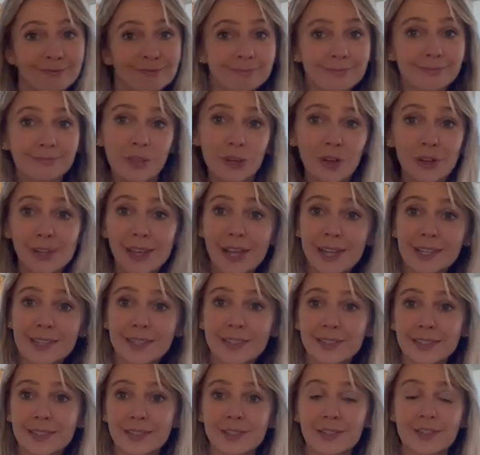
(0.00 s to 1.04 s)
Your guess
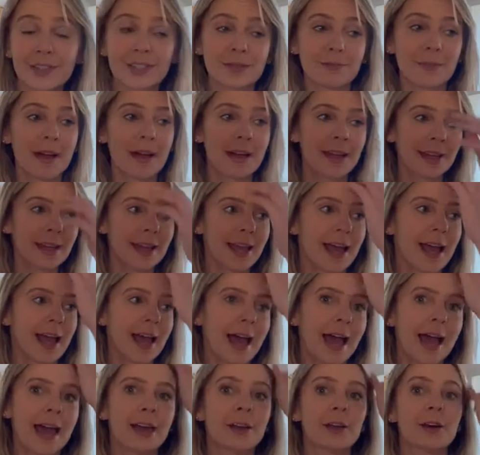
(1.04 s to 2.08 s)
is as good as mine.
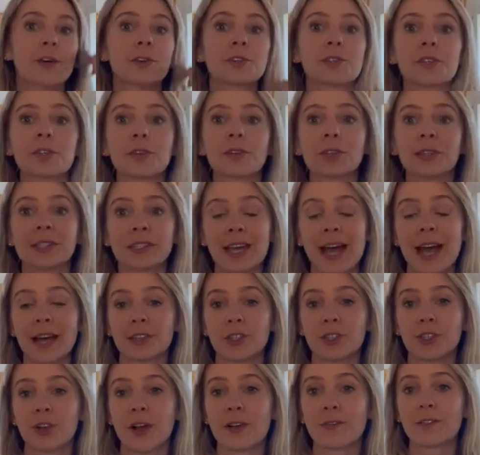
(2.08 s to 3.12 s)
And also the
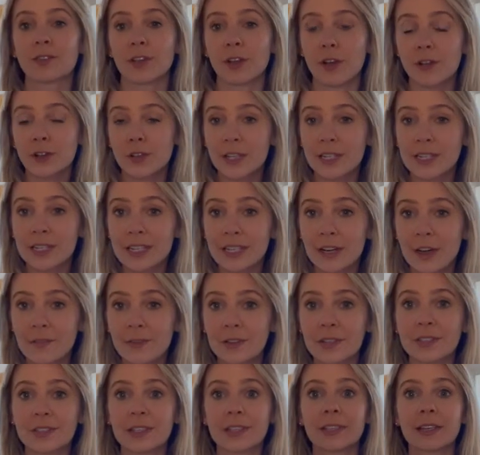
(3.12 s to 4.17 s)
taxi drivers also like to take off
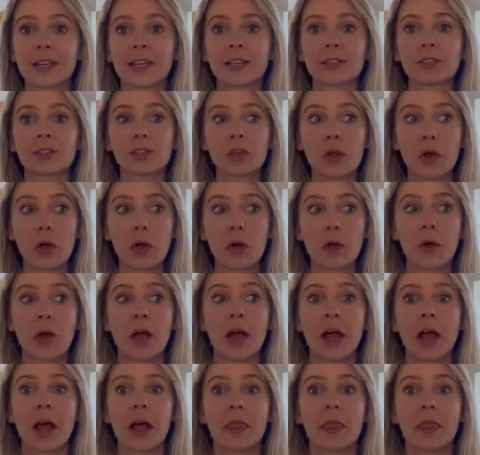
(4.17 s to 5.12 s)
on Sundays, so